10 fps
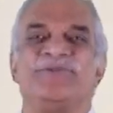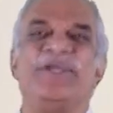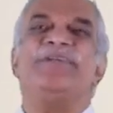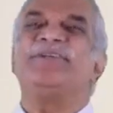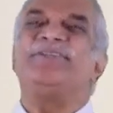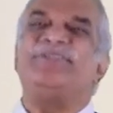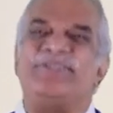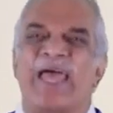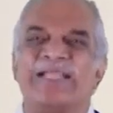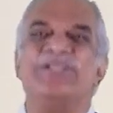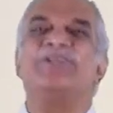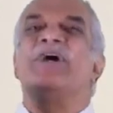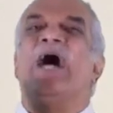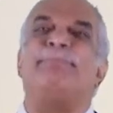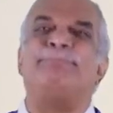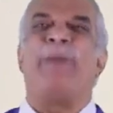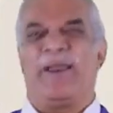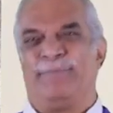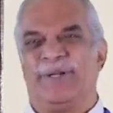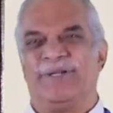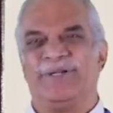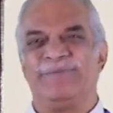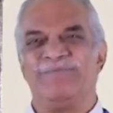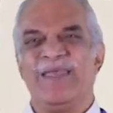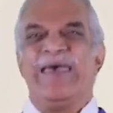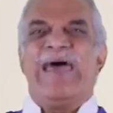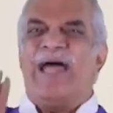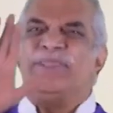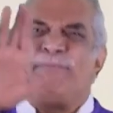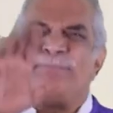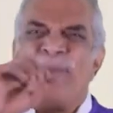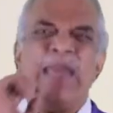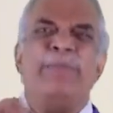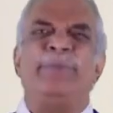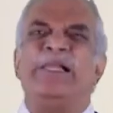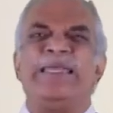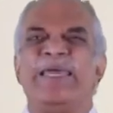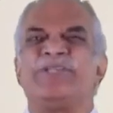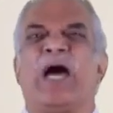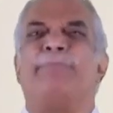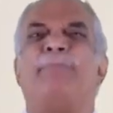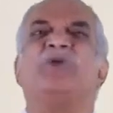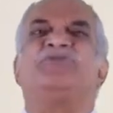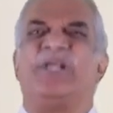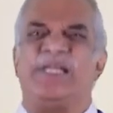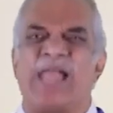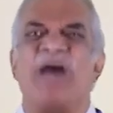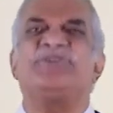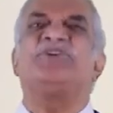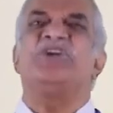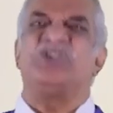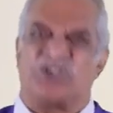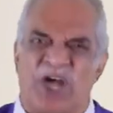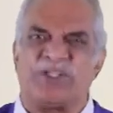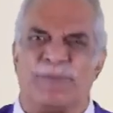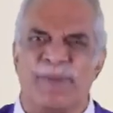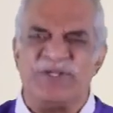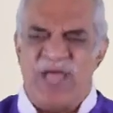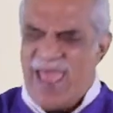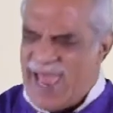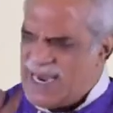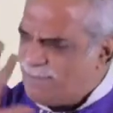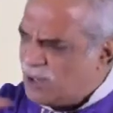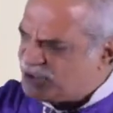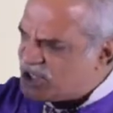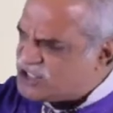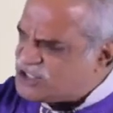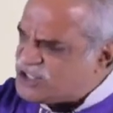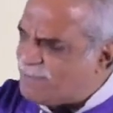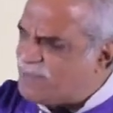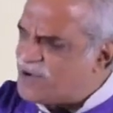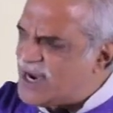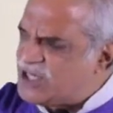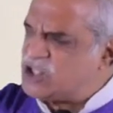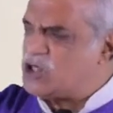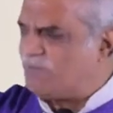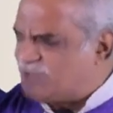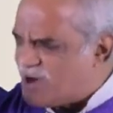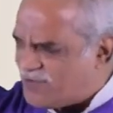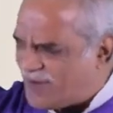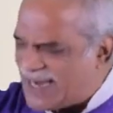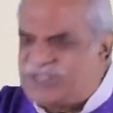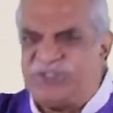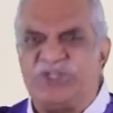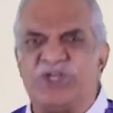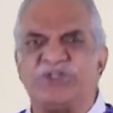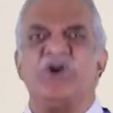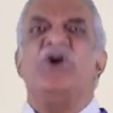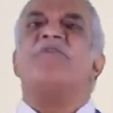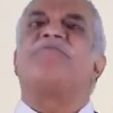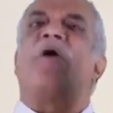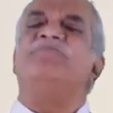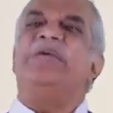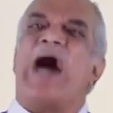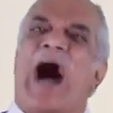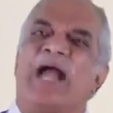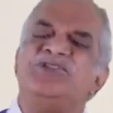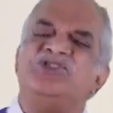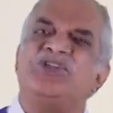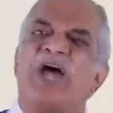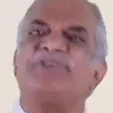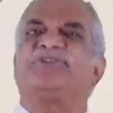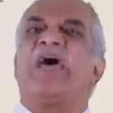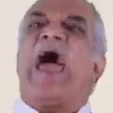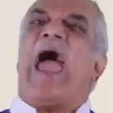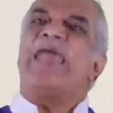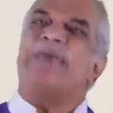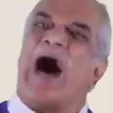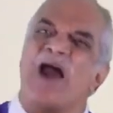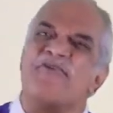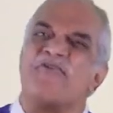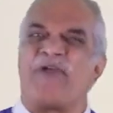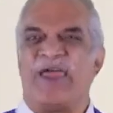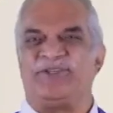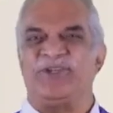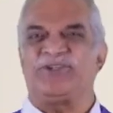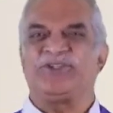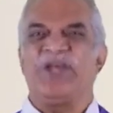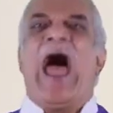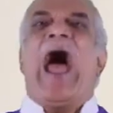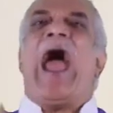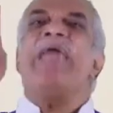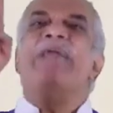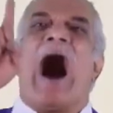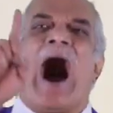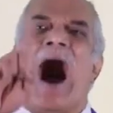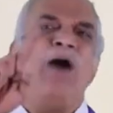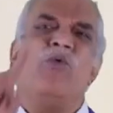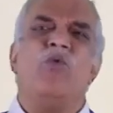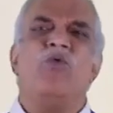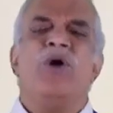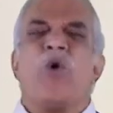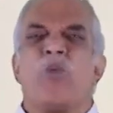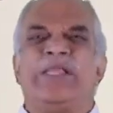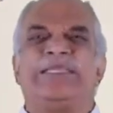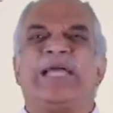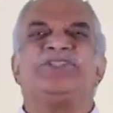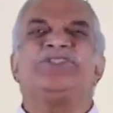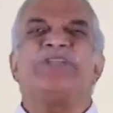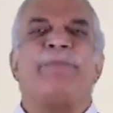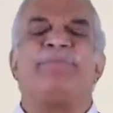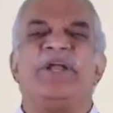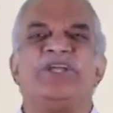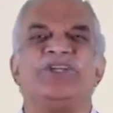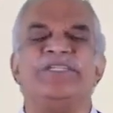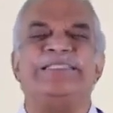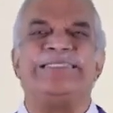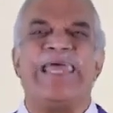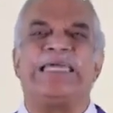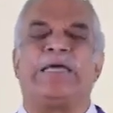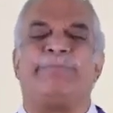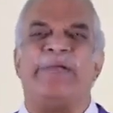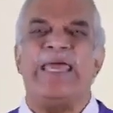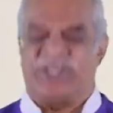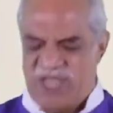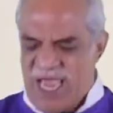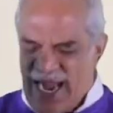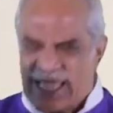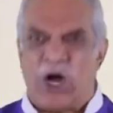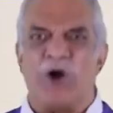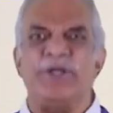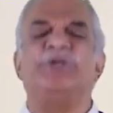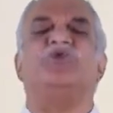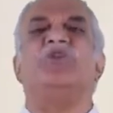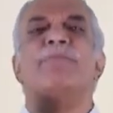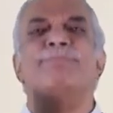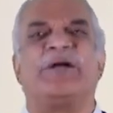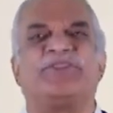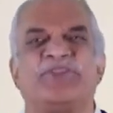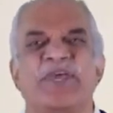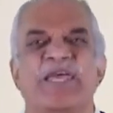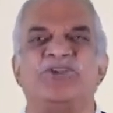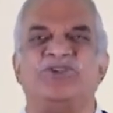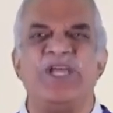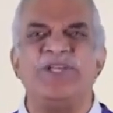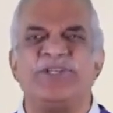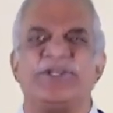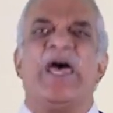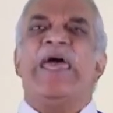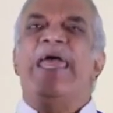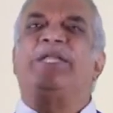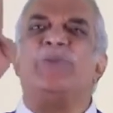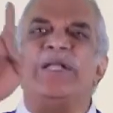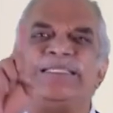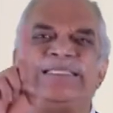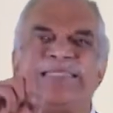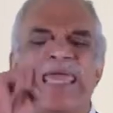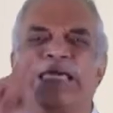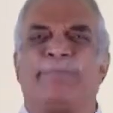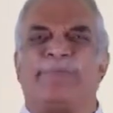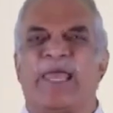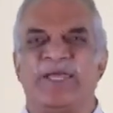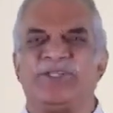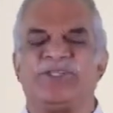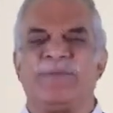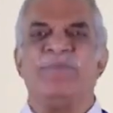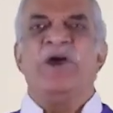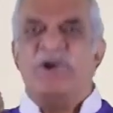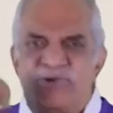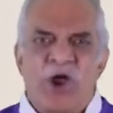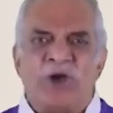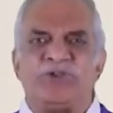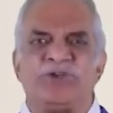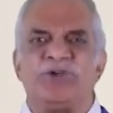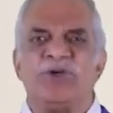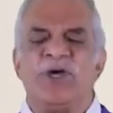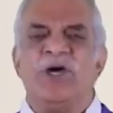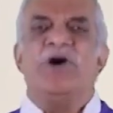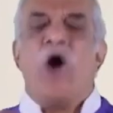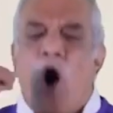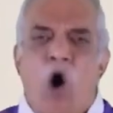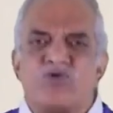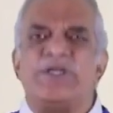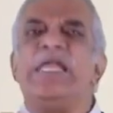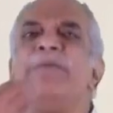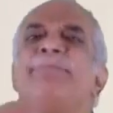Jesus tells a parable. And the parable is about the last judgment and about the separation of the righteous from the unjust and unrighteous. And how will that separation take place? According to the Matthean Jesus, it will take place not only